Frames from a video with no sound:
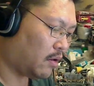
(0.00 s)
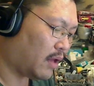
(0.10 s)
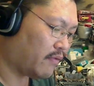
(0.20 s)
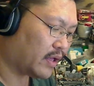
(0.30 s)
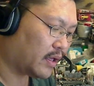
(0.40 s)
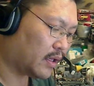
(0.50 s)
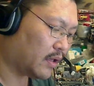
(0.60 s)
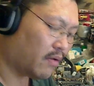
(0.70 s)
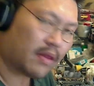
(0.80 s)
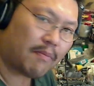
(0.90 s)
You know,
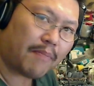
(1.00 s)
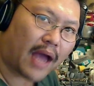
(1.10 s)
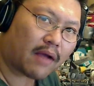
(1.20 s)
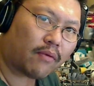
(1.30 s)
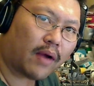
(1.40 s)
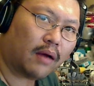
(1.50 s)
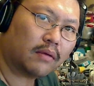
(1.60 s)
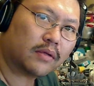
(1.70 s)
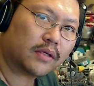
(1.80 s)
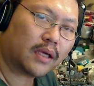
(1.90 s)
knowing the
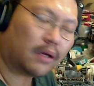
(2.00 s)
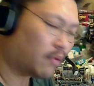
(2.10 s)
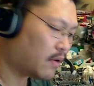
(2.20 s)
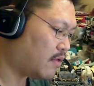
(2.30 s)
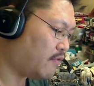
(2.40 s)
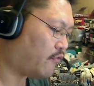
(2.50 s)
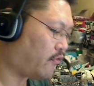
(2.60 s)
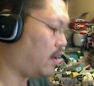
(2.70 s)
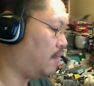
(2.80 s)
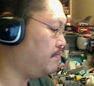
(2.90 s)
backgrounds, where they're
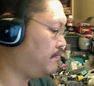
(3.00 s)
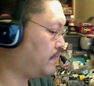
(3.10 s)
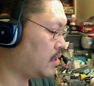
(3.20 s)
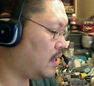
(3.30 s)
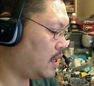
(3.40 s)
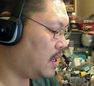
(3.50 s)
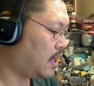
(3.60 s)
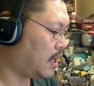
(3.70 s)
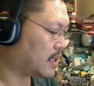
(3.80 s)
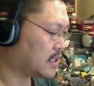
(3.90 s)
from.
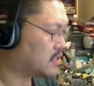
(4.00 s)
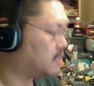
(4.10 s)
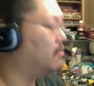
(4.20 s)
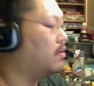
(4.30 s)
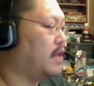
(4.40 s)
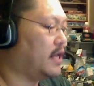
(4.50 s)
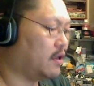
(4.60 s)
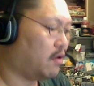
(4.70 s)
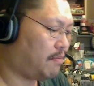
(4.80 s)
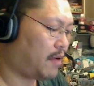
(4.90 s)
Because the more they
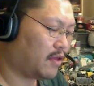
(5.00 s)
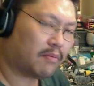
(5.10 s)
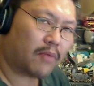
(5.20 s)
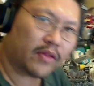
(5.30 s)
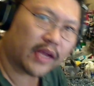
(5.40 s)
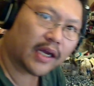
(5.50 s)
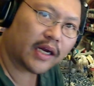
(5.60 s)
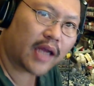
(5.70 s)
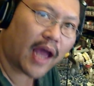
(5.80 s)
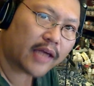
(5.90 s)
know about it, the more they
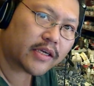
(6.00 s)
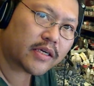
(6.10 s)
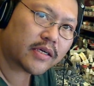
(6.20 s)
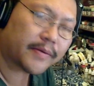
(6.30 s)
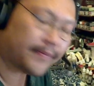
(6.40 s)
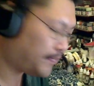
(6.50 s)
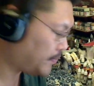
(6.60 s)
get attached.